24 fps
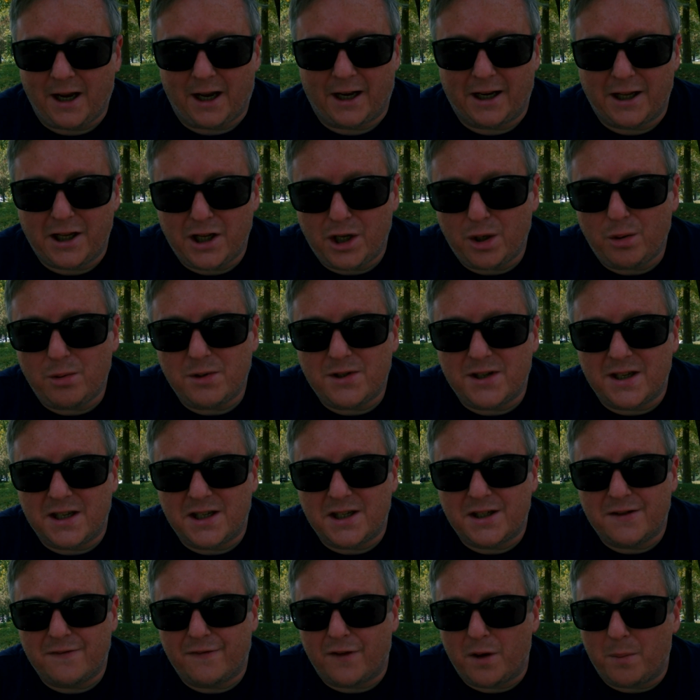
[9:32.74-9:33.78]
and I use
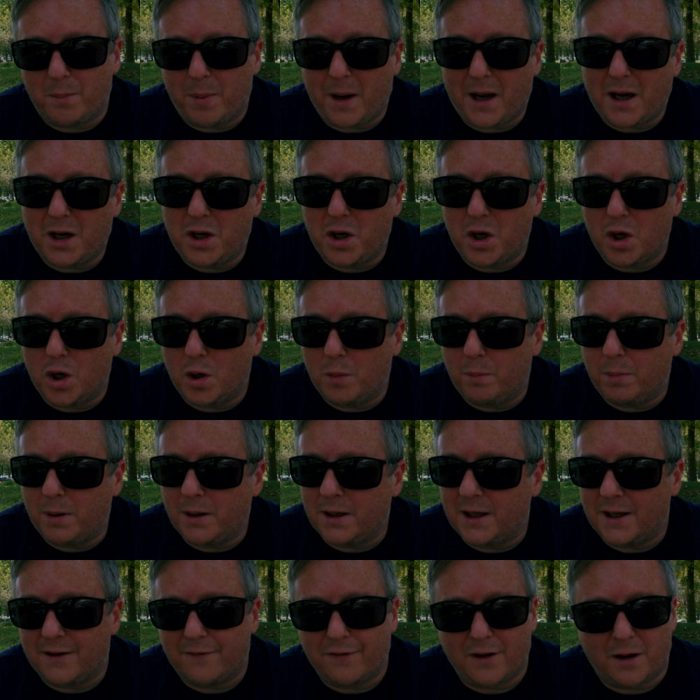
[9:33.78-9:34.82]
this for backup
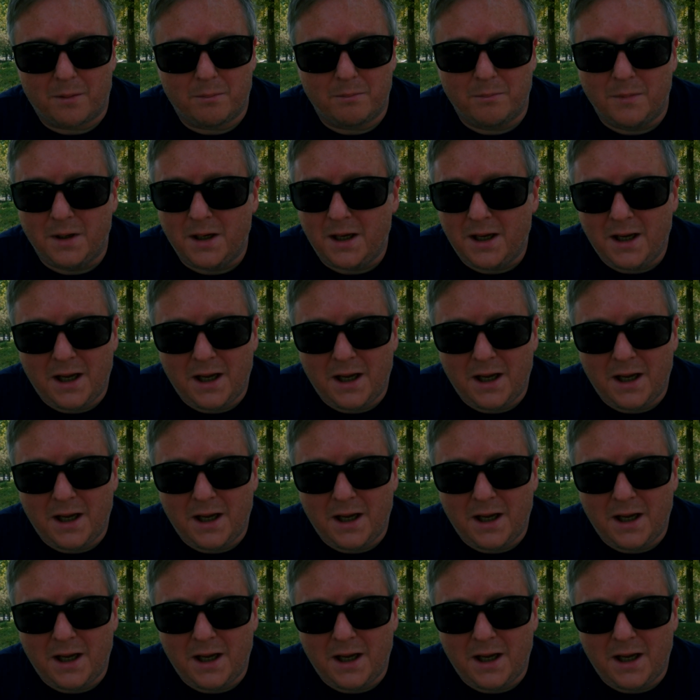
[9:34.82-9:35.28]
if I'm